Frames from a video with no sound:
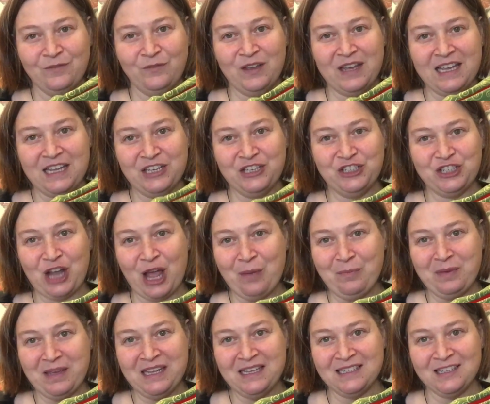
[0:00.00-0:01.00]
Vicki's
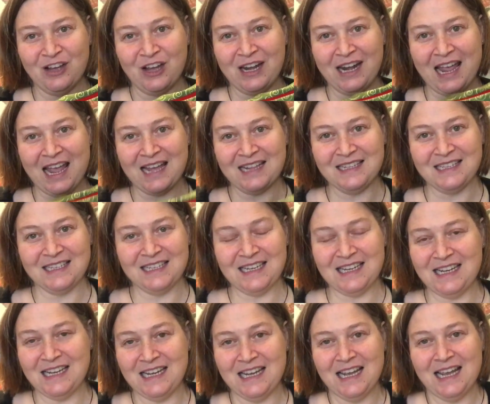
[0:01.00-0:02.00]
shop is on
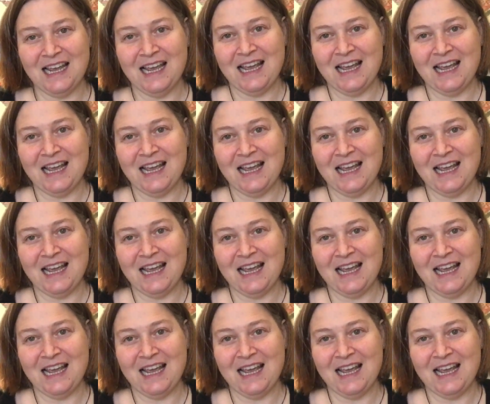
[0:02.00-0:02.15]
Etsy,